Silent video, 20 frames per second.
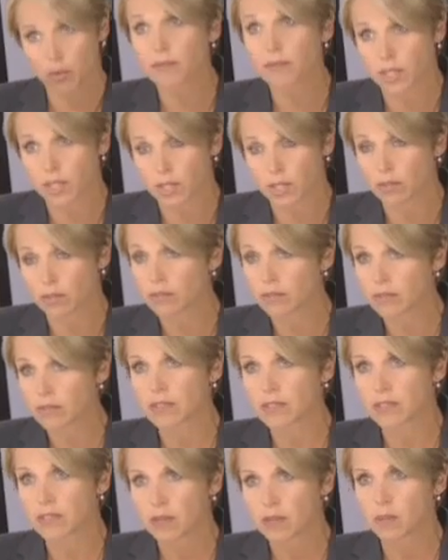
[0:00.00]
view,
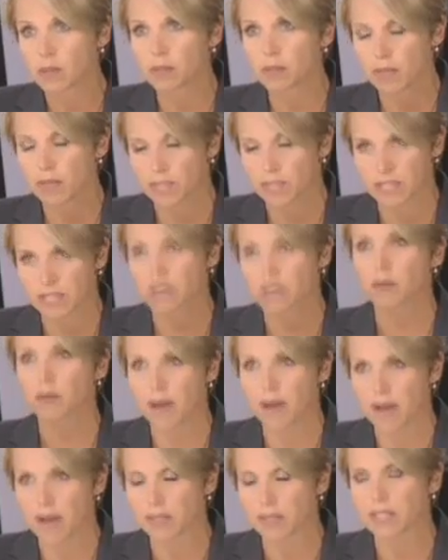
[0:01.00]
President
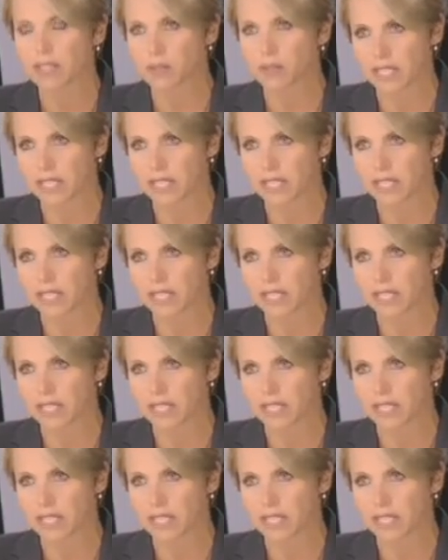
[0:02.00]
Obama is a racist.